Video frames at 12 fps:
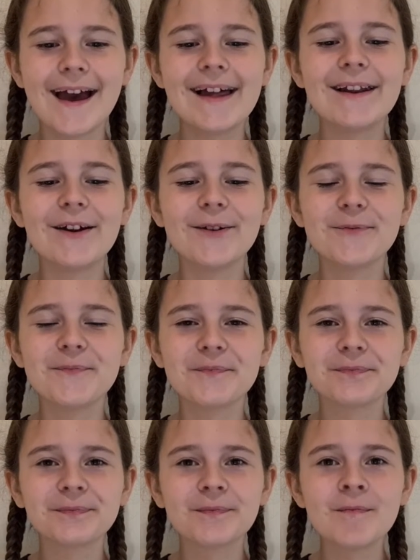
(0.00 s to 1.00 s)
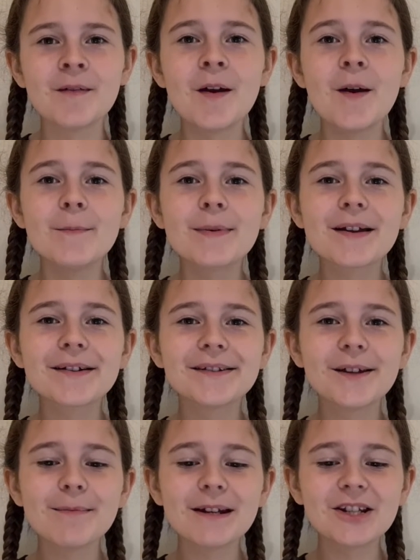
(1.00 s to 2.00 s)
Hello. Because
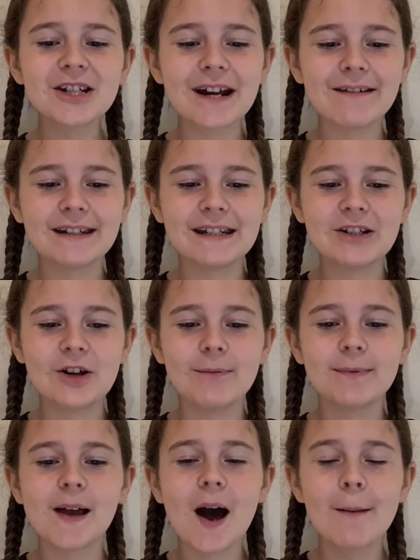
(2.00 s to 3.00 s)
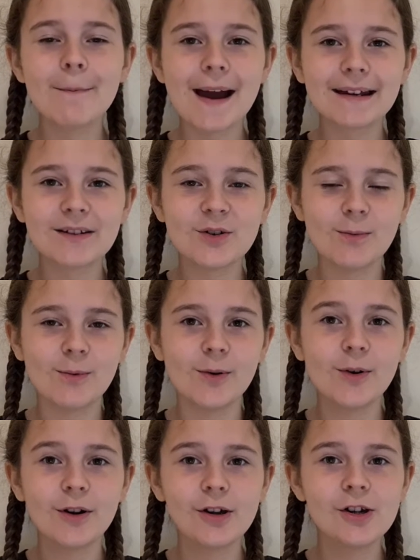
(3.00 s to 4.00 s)
so many charity shops aren't back to normal
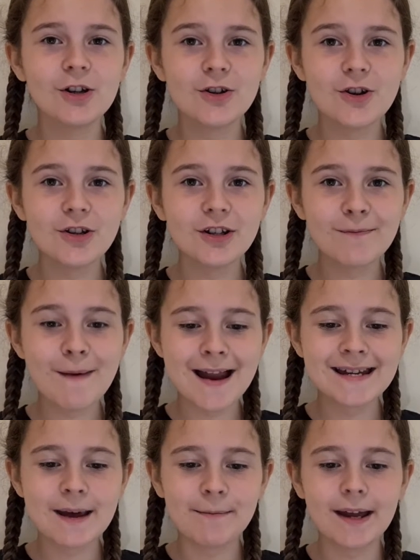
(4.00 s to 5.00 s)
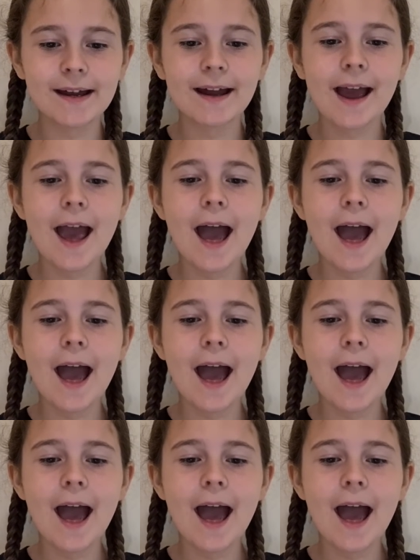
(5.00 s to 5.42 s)
due to the pandemic,